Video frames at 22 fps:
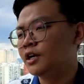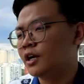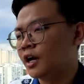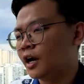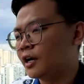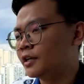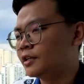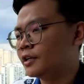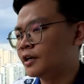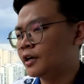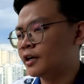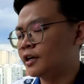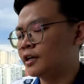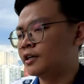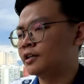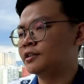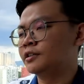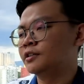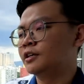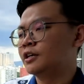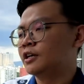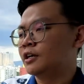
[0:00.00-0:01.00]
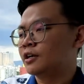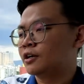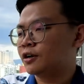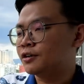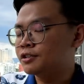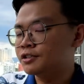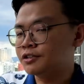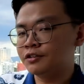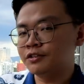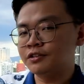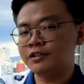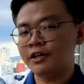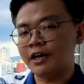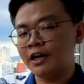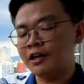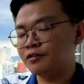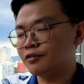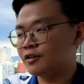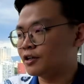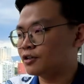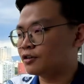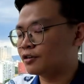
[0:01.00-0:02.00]
And then considering the
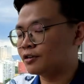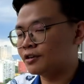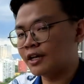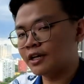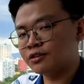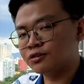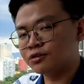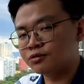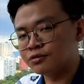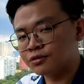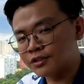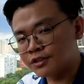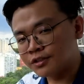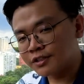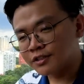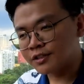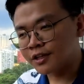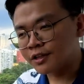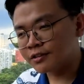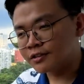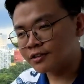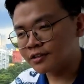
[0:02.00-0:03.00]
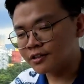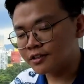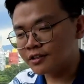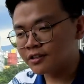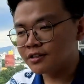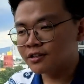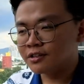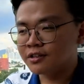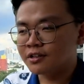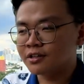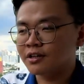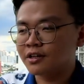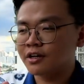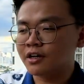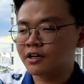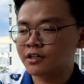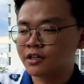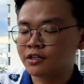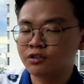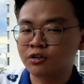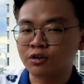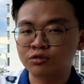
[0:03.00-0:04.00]
area you're next to a city center, and
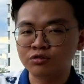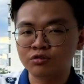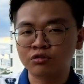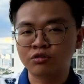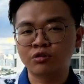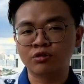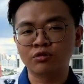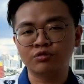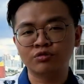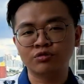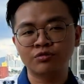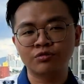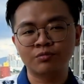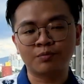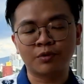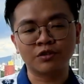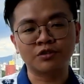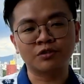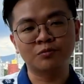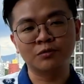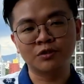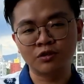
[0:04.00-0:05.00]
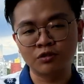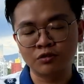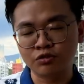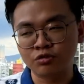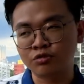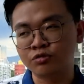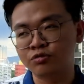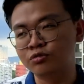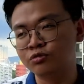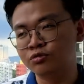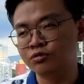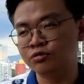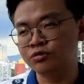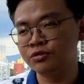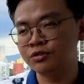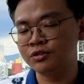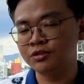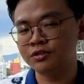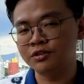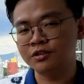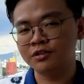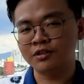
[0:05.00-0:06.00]
then you're also close proximity to
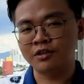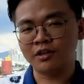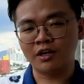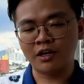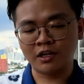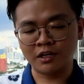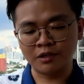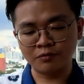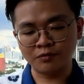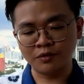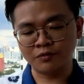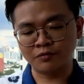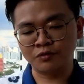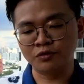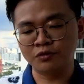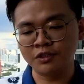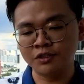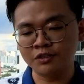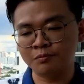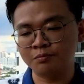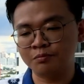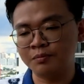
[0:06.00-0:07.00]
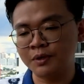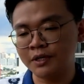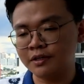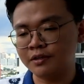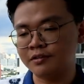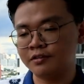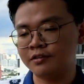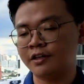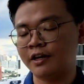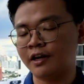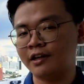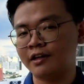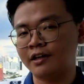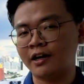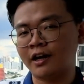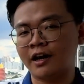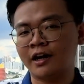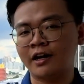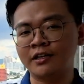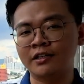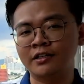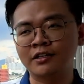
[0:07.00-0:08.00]
schools, and then with units big that
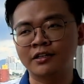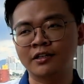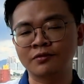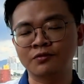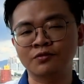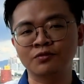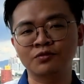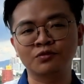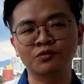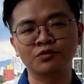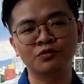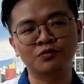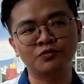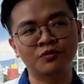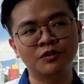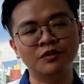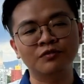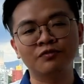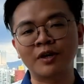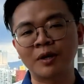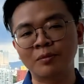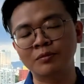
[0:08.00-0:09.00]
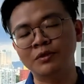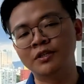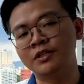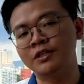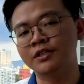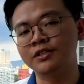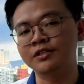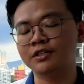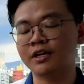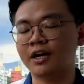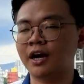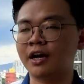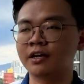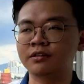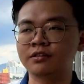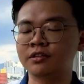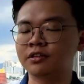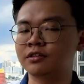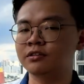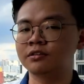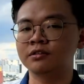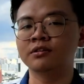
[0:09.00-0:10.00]
are enough to fit families, I
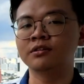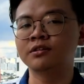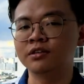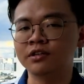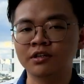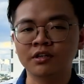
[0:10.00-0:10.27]
think